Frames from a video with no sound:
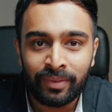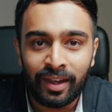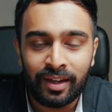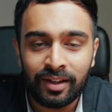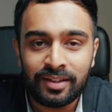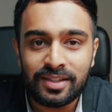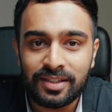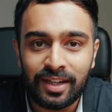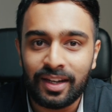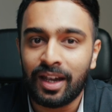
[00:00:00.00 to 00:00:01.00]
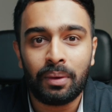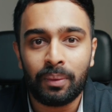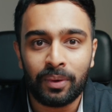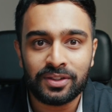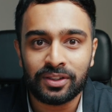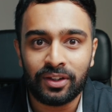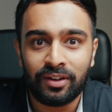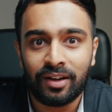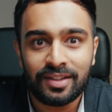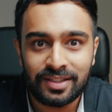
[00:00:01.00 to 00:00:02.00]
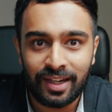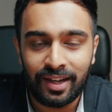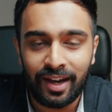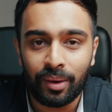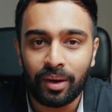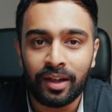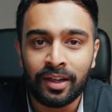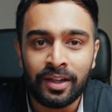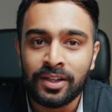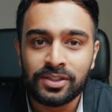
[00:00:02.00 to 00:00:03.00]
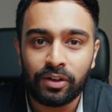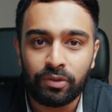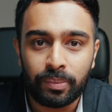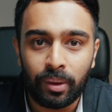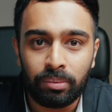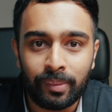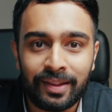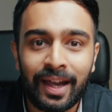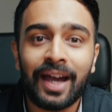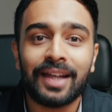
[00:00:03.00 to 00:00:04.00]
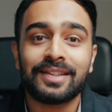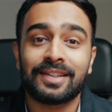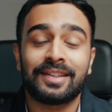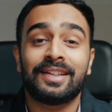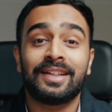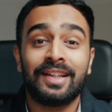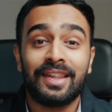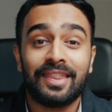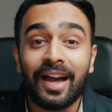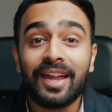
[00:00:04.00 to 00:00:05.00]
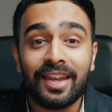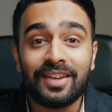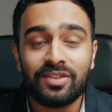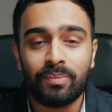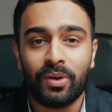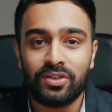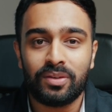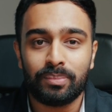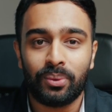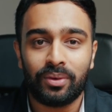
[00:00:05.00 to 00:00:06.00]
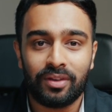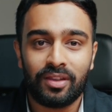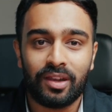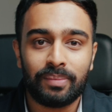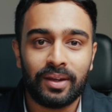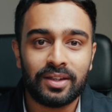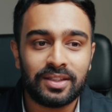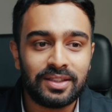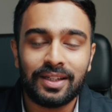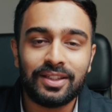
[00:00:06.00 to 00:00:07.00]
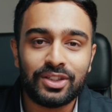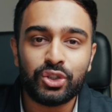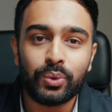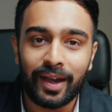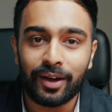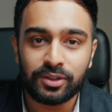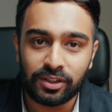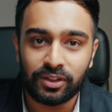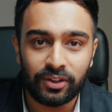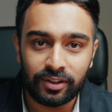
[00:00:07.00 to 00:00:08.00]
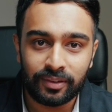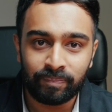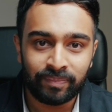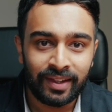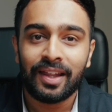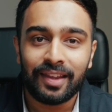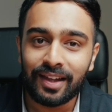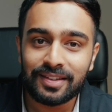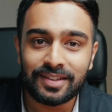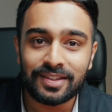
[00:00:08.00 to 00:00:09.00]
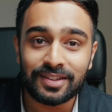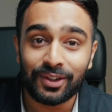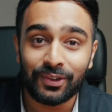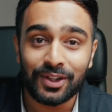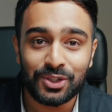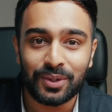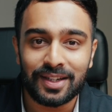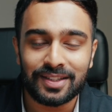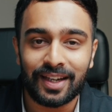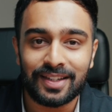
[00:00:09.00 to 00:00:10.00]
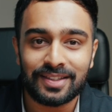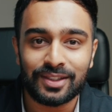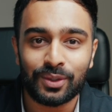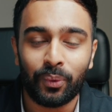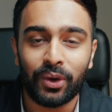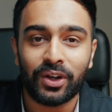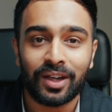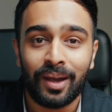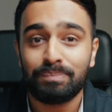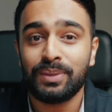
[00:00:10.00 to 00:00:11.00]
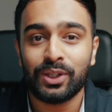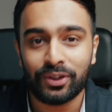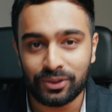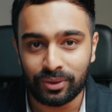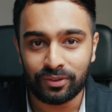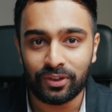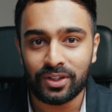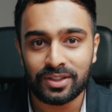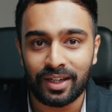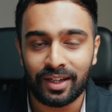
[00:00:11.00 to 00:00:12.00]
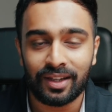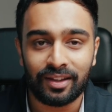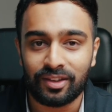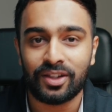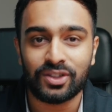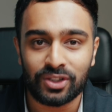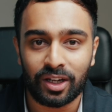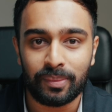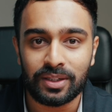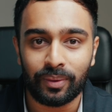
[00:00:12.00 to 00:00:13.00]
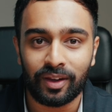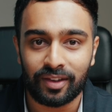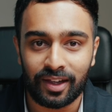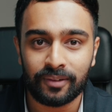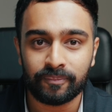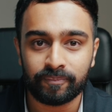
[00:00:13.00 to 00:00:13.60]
and understand how I want to learn, understand how I solve a problem. And that is the most important thing because it teaches you how to learn. That's the skill that translates into work beyond university and the things you're going to be doing then.